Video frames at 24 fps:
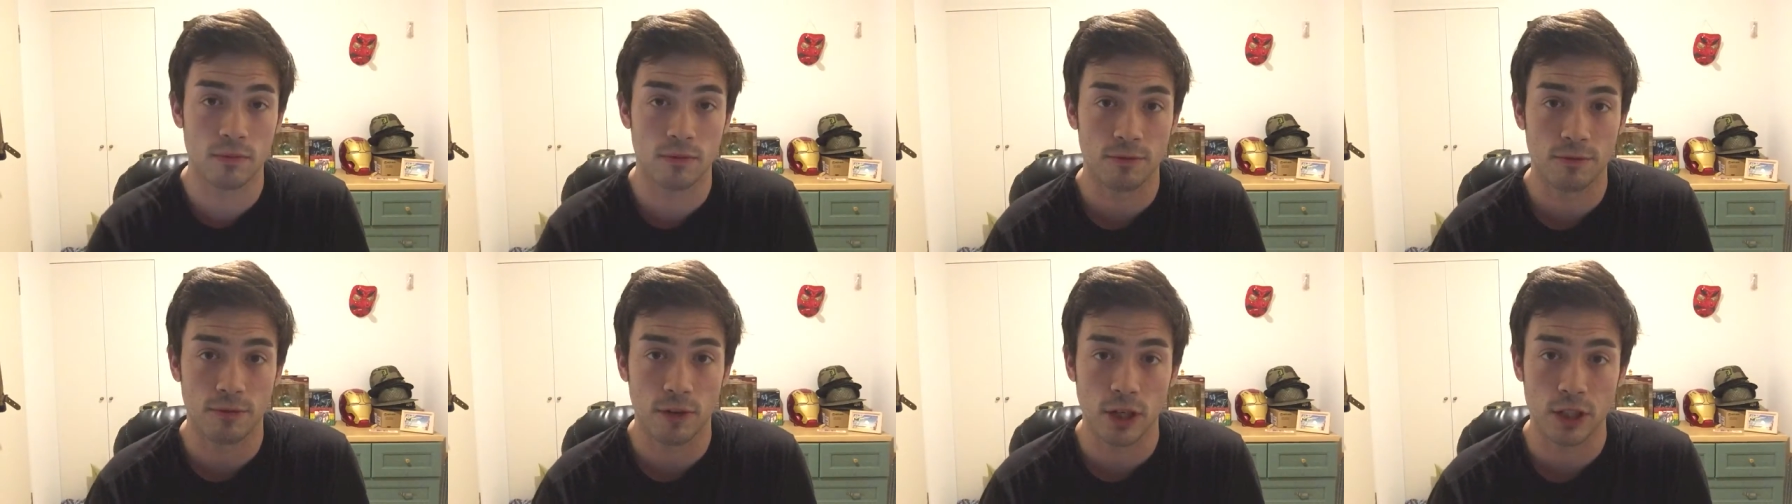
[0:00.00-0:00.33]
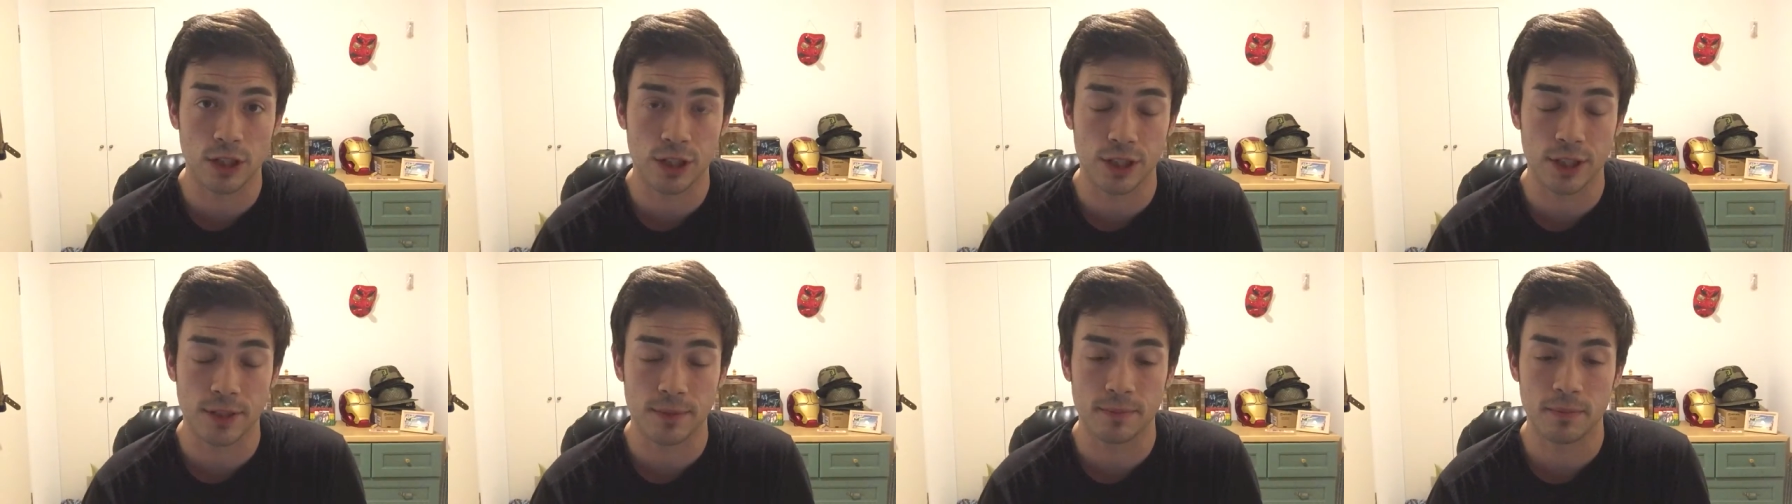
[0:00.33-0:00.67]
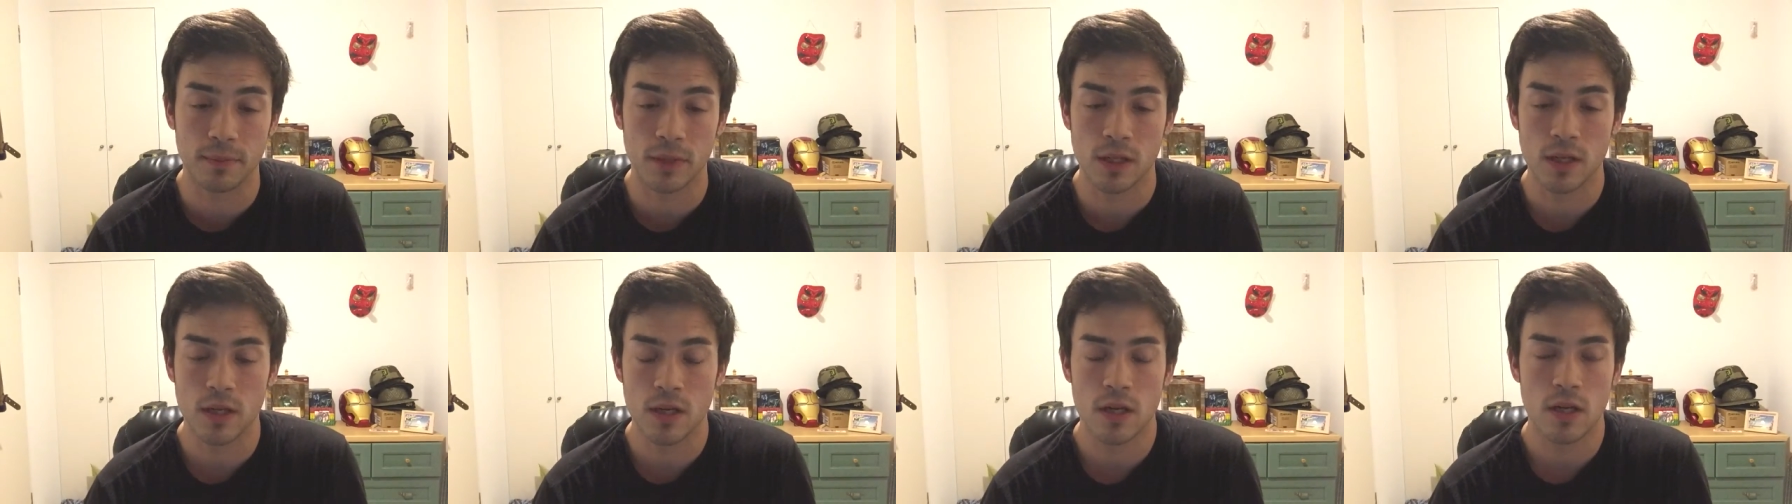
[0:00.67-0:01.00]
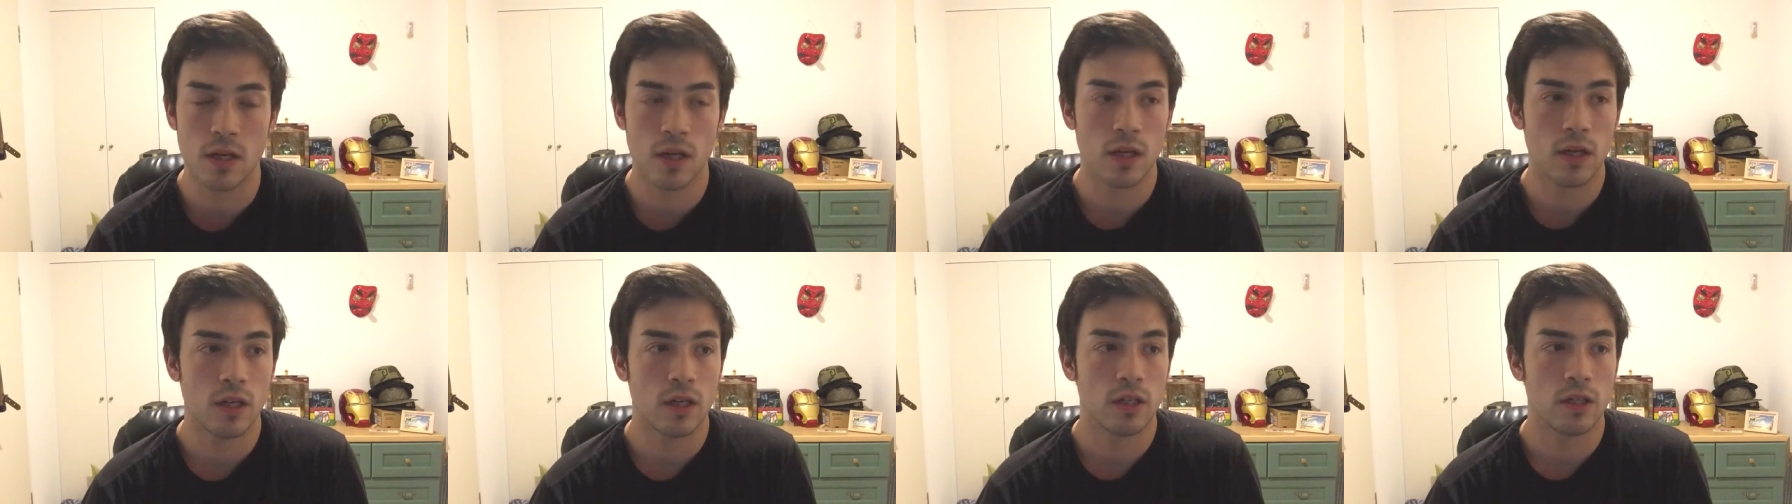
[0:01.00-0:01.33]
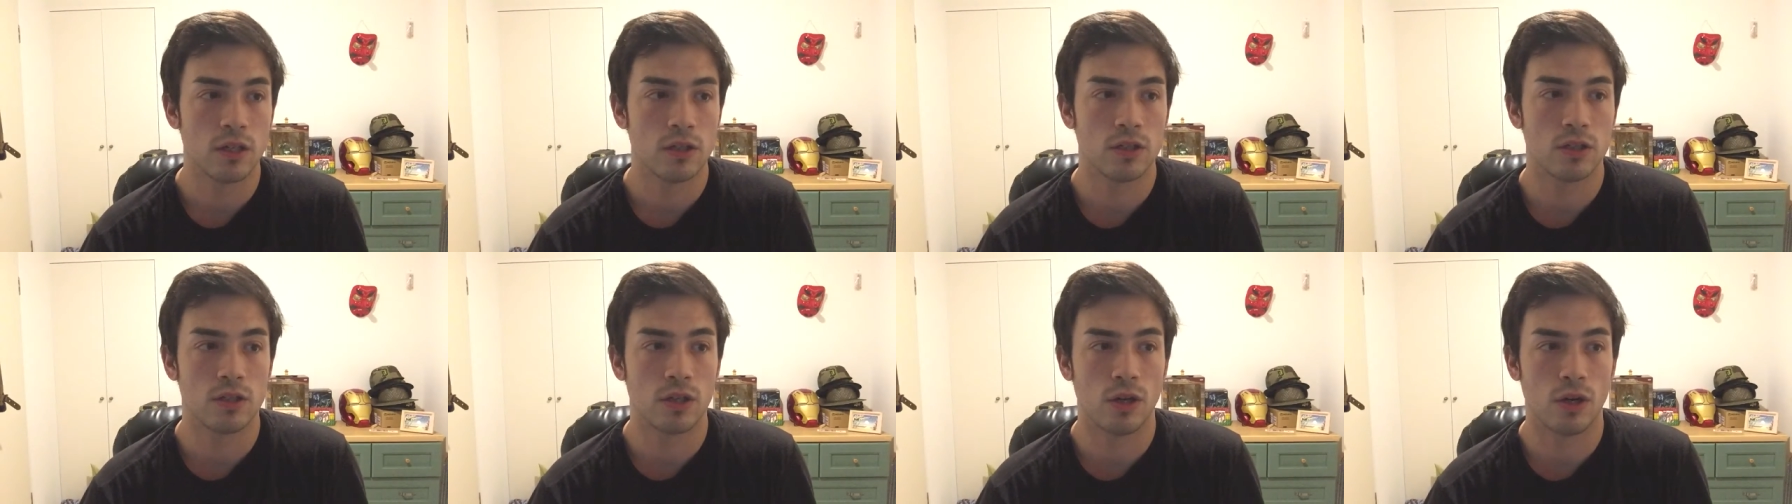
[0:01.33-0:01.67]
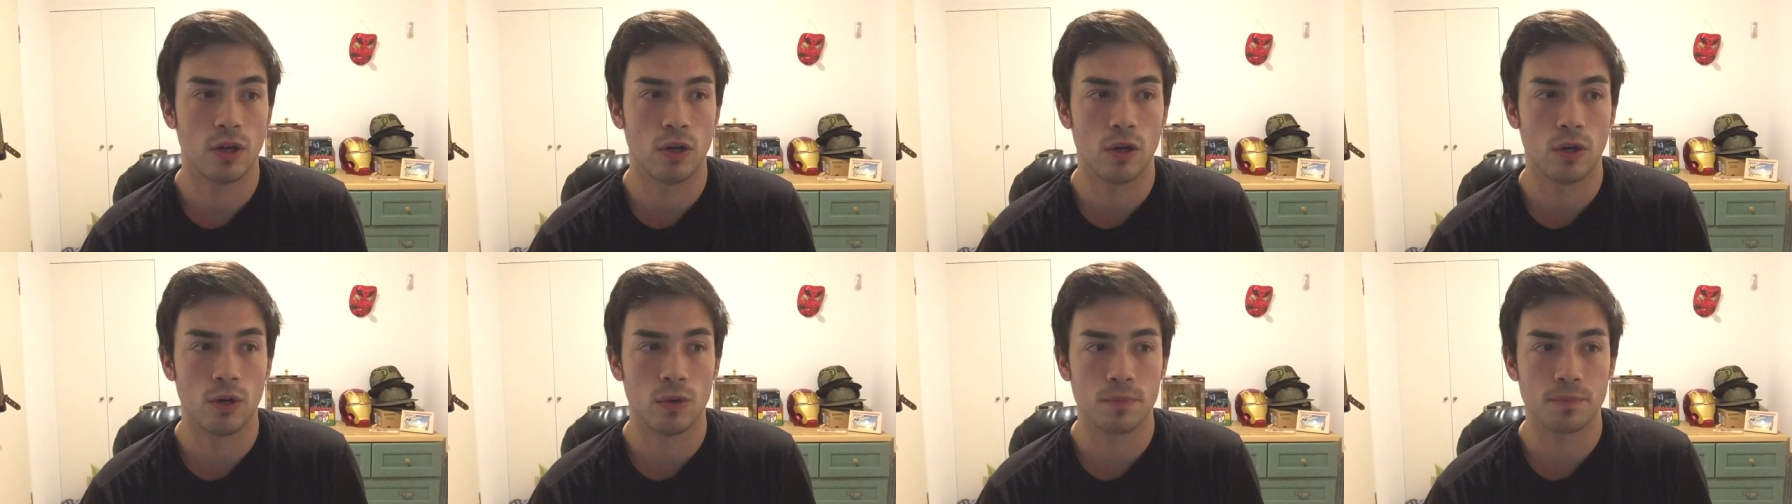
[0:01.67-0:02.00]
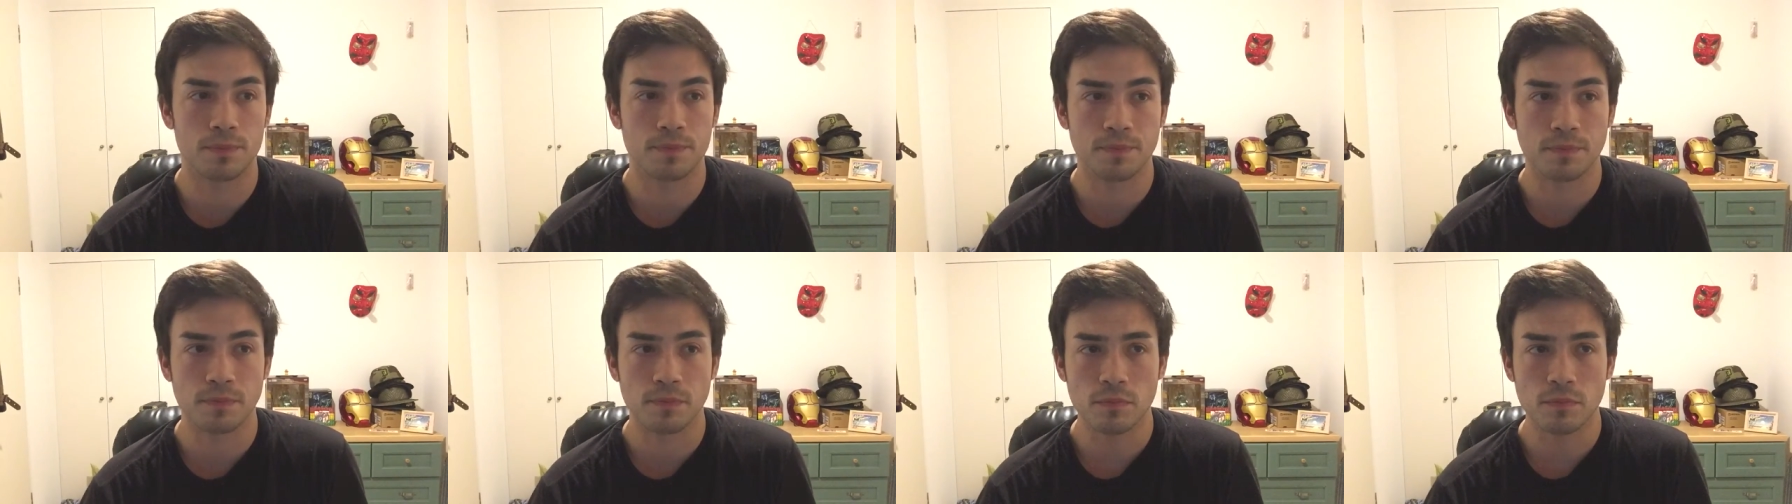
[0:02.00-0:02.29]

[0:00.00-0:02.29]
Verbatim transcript: function. So